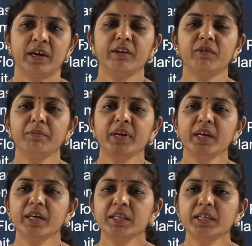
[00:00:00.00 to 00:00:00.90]
it will be
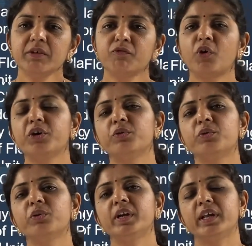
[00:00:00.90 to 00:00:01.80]
easy for you
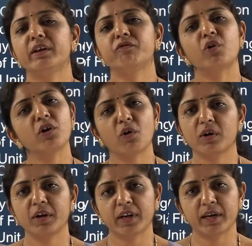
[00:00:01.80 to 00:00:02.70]
to retain for
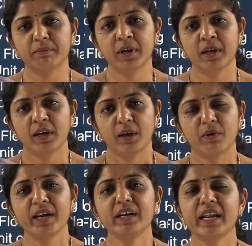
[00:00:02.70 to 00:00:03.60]
longer time, right.